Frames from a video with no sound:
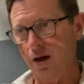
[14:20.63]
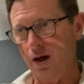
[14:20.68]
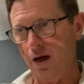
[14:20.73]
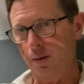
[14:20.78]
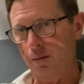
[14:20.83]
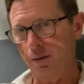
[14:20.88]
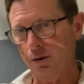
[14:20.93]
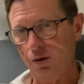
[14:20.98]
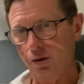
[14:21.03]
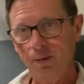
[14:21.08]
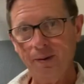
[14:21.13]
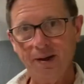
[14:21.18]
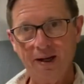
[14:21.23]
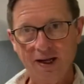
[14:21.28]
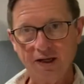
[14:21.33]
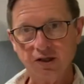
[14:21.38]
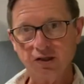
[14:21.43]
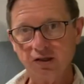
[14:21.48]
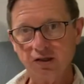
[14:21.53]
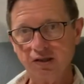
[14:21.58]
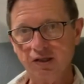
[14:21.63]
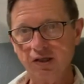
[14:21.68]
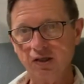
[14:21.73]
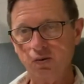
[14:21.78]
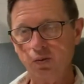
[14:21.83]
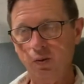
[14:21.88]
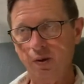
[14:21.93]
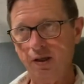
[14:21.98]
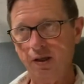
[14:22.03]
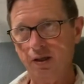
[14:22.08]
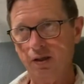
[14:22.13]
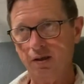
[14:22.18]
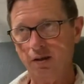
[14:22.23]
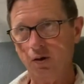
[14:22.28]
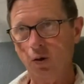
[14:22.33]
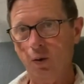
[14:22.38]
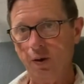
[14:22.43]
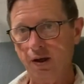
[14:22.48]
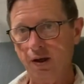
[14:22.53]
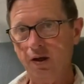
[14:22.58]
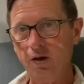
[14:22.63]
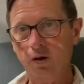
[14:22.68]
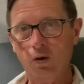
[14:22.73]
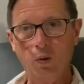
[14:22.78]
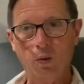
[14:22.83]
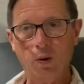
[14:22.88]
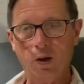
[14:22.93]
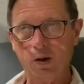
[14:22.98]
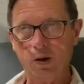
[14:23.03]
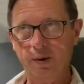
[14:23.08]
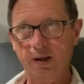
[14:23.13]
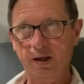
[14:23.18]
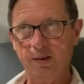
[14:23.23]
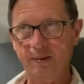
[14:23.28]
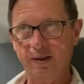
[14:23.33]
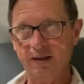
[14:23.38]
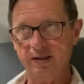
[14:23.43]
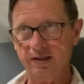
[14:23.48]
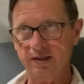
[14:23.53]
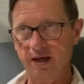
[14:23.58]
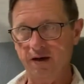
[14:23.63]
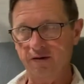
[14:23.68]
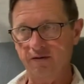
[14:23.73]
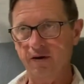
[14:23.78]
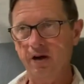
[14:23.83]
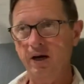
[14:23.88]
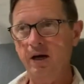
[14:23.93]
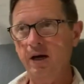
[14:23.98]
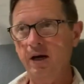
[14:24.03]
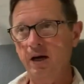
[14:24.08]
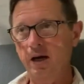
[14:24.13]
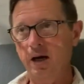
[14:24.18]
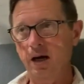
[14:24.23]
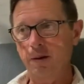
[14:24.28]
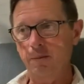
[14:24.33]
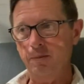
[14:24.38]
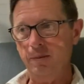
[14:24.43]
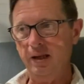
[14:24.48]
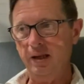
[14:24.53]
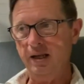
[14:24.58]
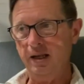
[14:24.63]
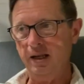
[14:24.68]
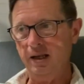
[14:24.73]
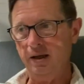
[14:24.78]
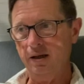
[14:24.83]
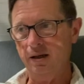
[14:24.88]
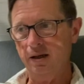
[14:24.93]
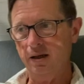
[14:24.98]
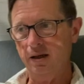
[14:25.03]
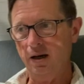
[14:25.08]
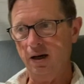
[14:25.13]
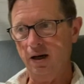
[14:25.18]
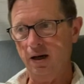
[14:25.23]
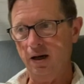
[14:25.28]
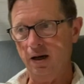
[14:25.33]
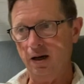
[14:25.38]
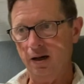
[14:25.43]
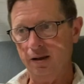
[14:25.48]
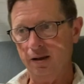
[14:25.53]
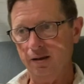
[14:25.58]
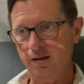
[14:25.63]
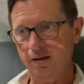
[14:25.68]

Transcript: I'm a little bit anxious this week going into the work week because I have a meeting uh,